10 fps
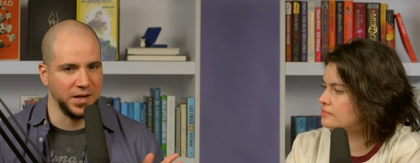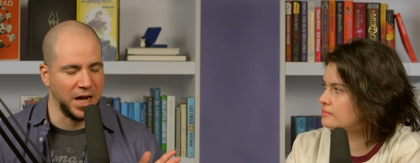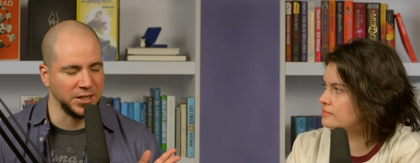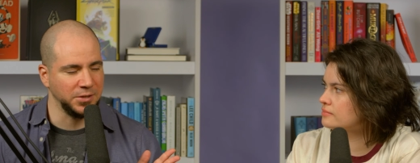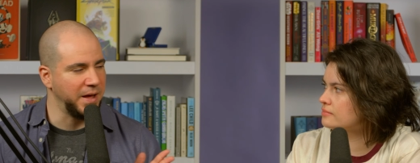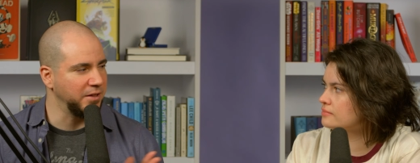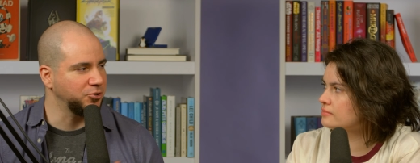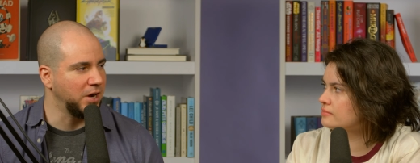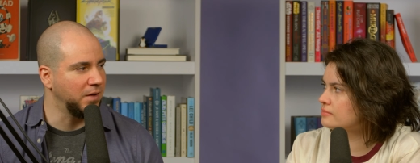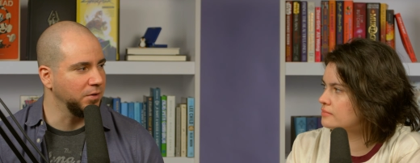Speaker 1: like Octopath
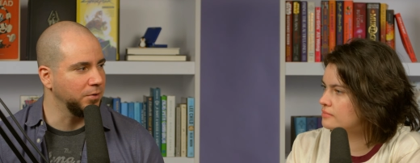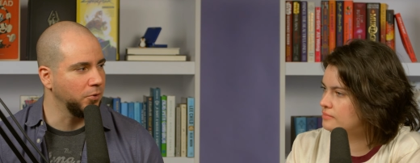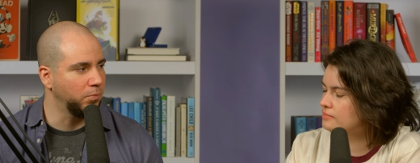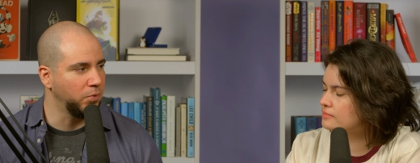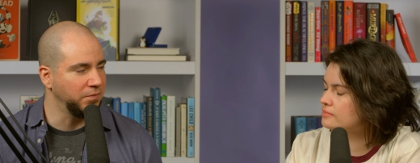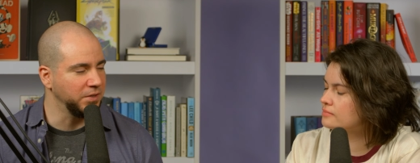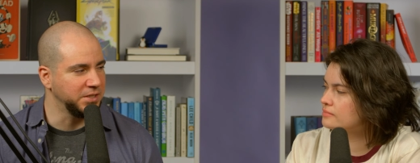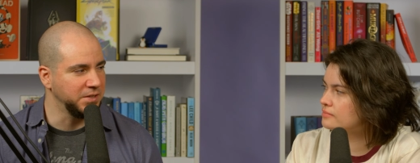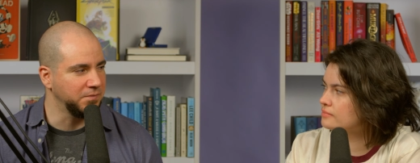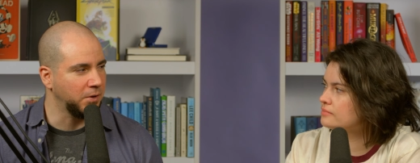Traveler or Bravely
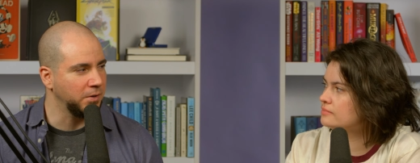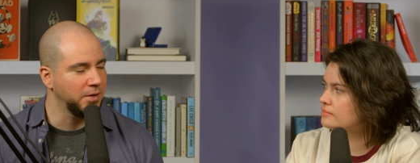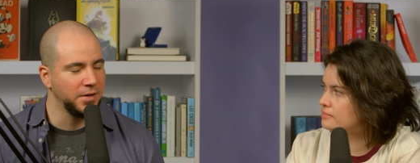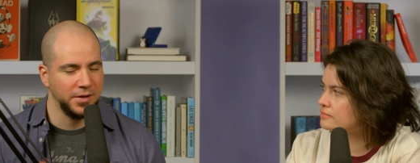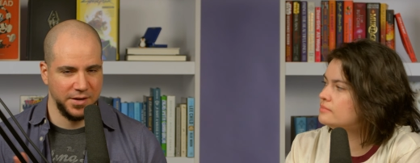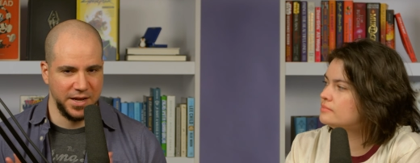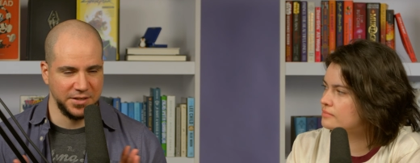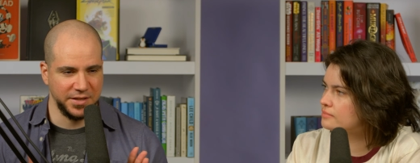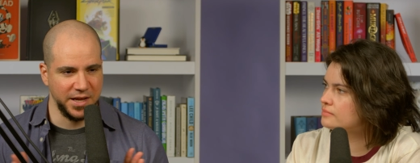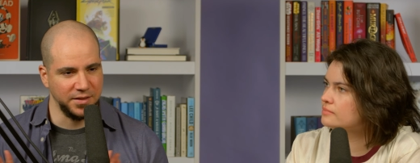Default, it has
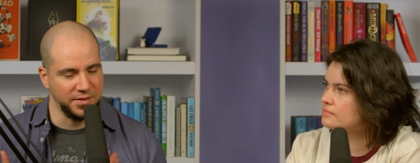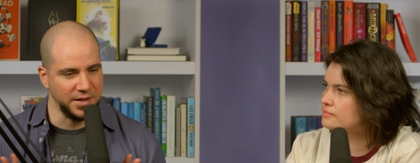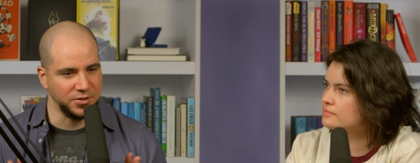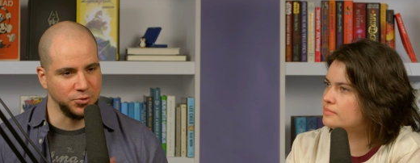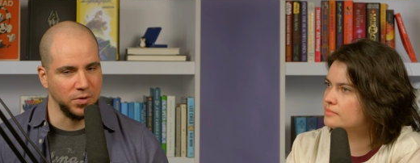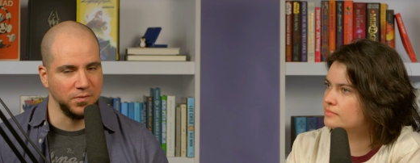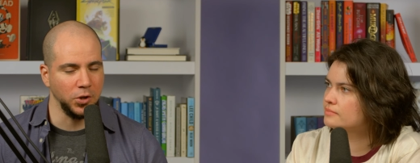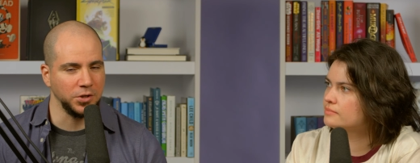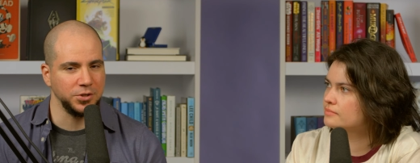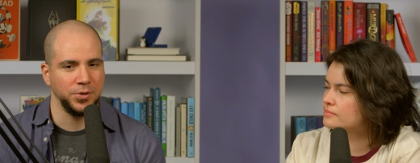that that sort of
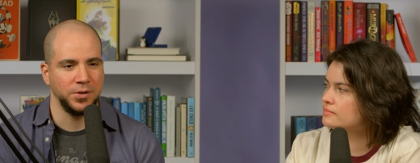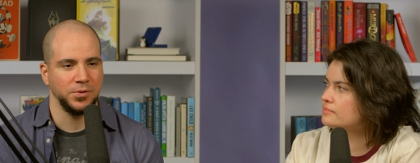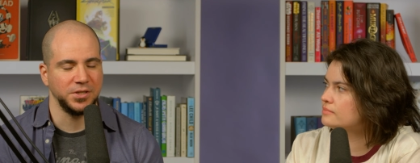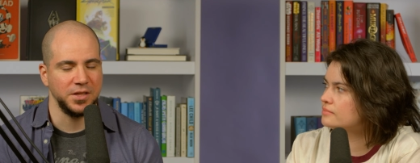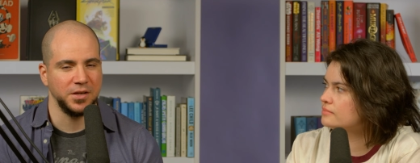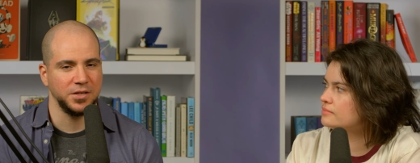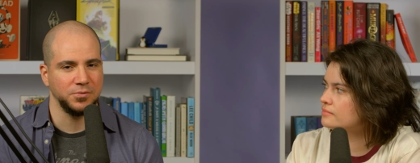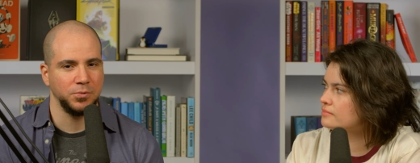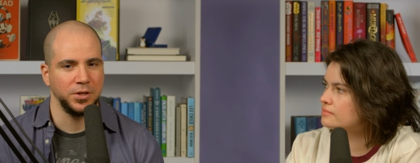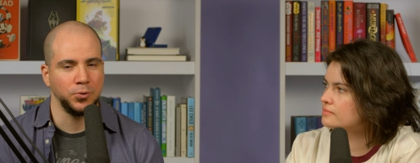look to it, which I think is
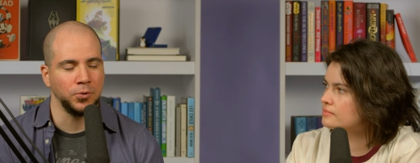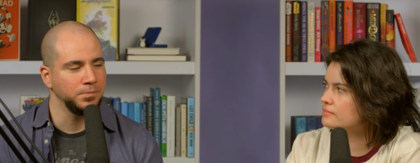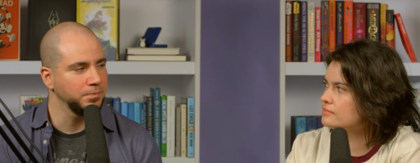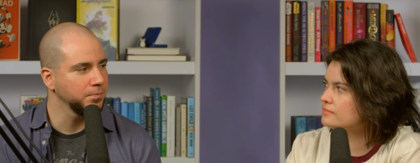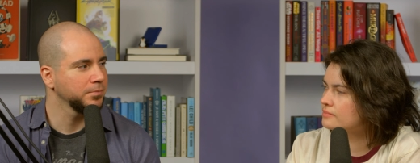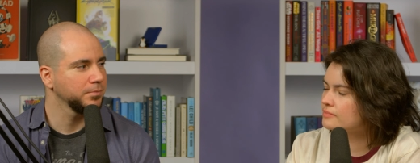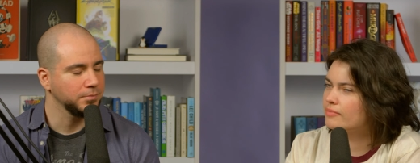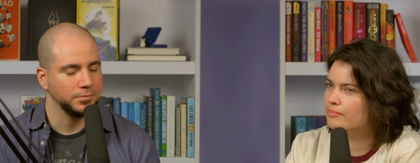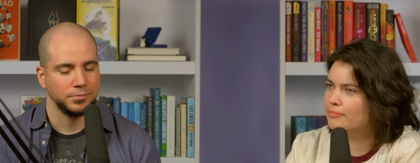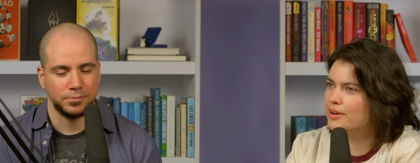really cool.
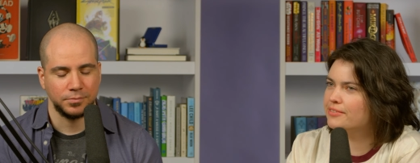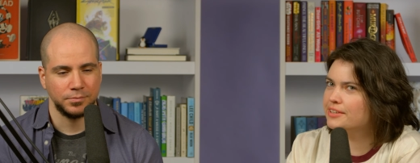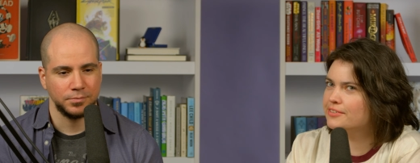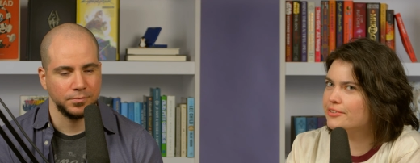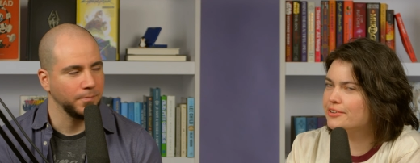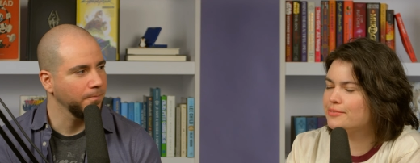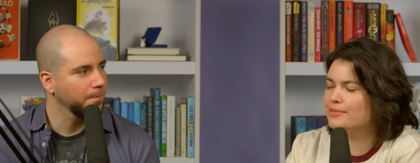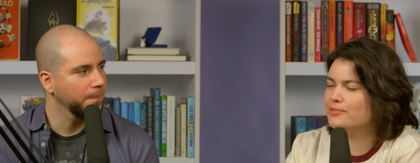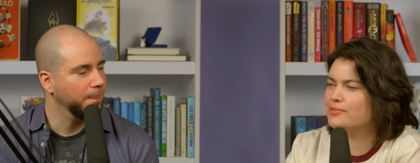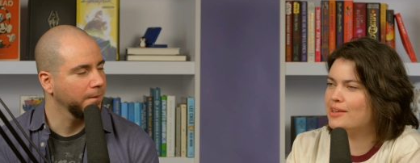
Speaker 2: Bravely Default is one of
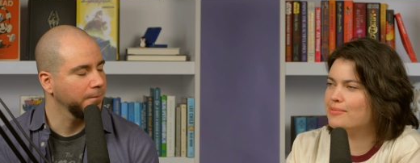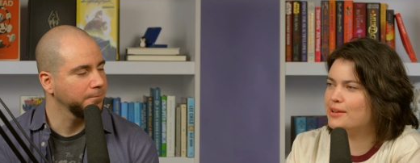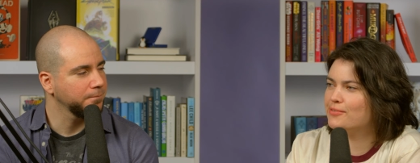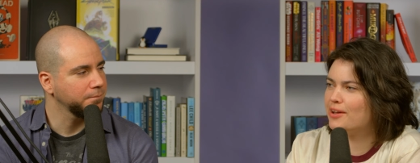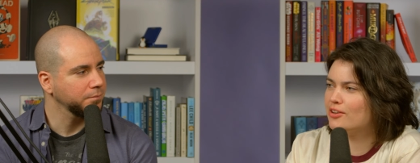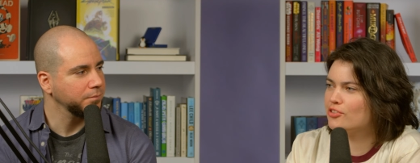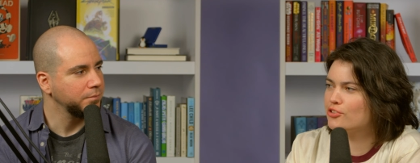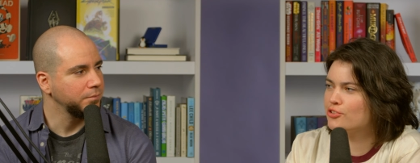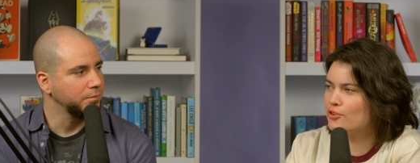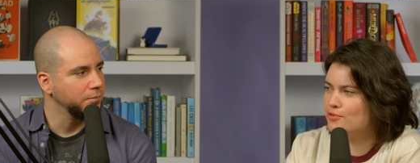those games that I've gotten
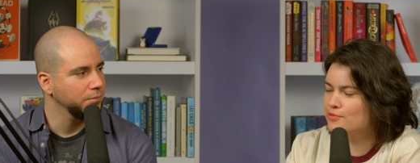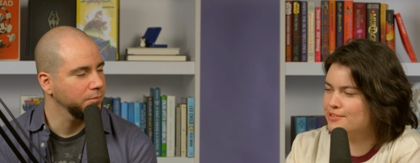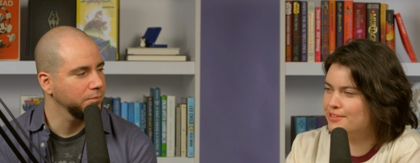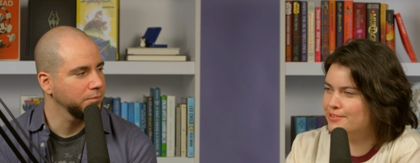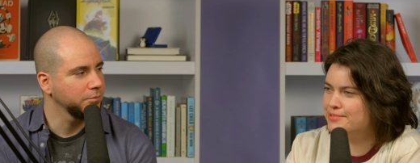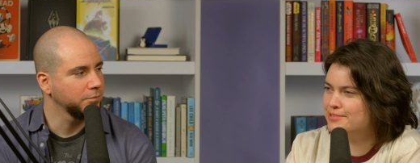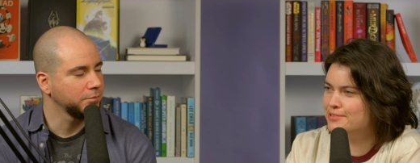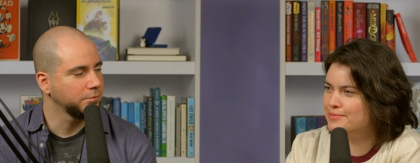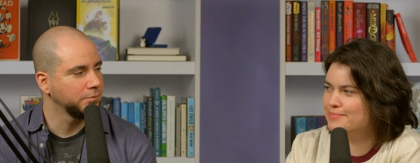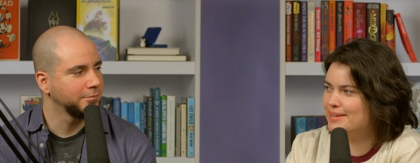so close
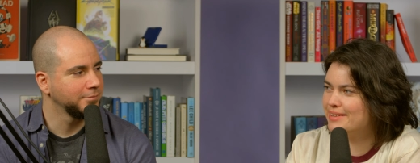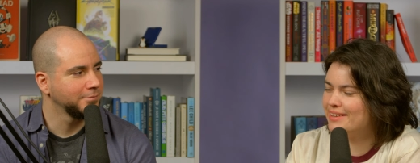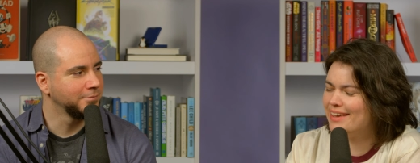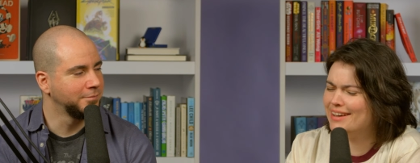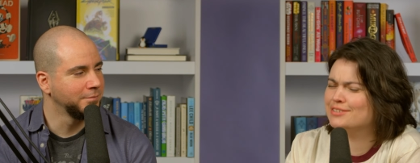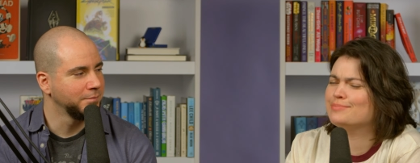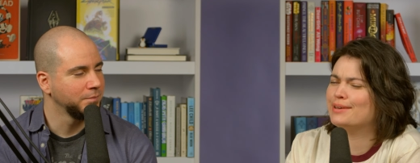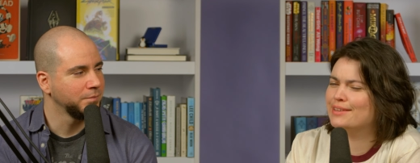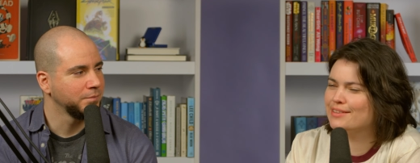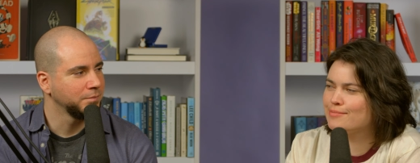to being like, yeah, I mm-hmm. should
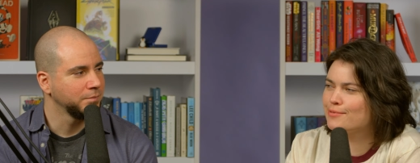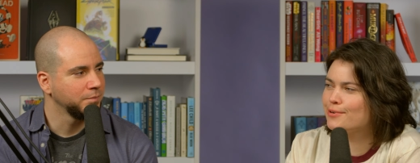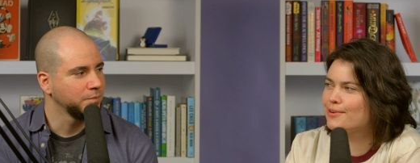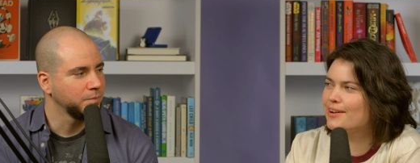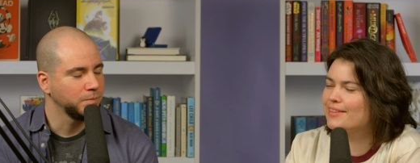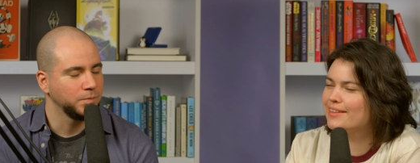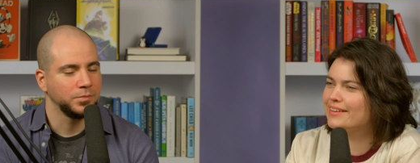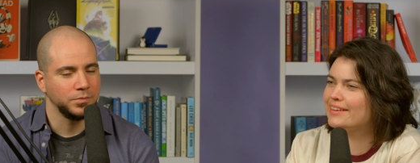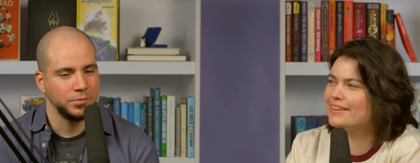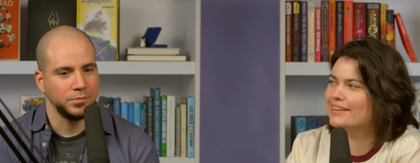play this before, and then
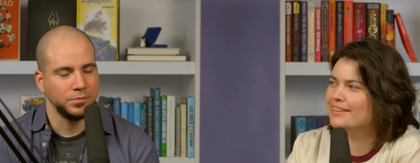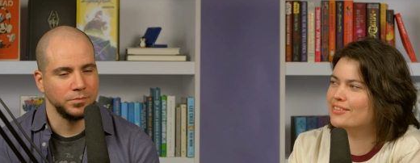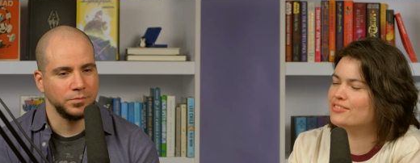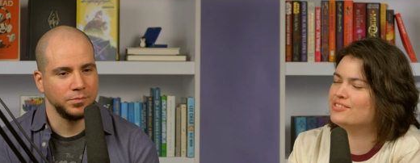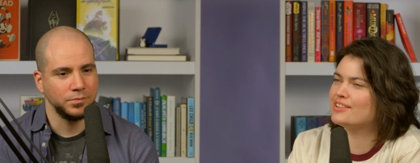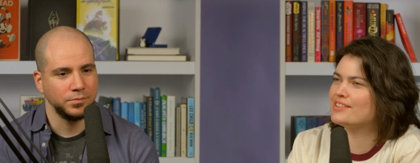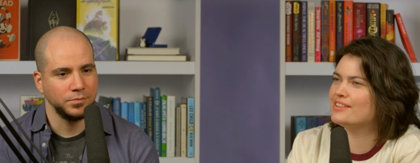like there's just